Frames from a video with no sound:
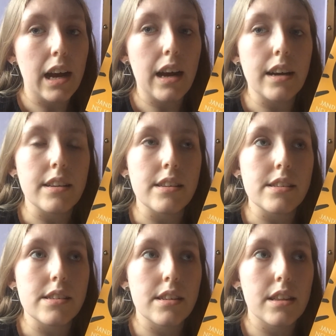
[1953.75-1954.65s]

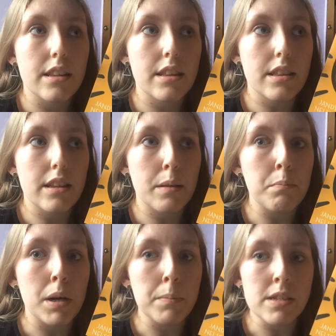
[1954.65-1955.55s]
and their
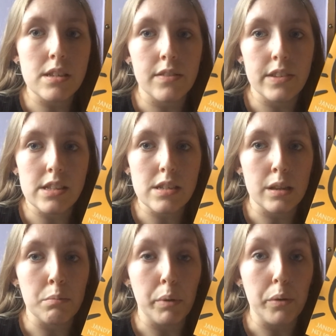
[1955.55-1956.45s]
mum is convincing
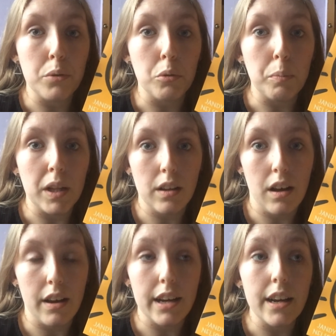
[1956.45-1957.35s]
them both to
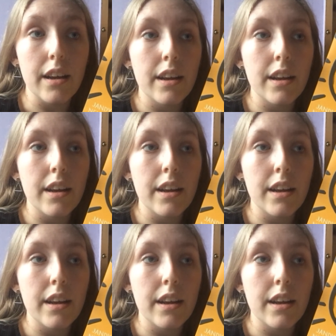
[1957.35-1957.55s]
apply,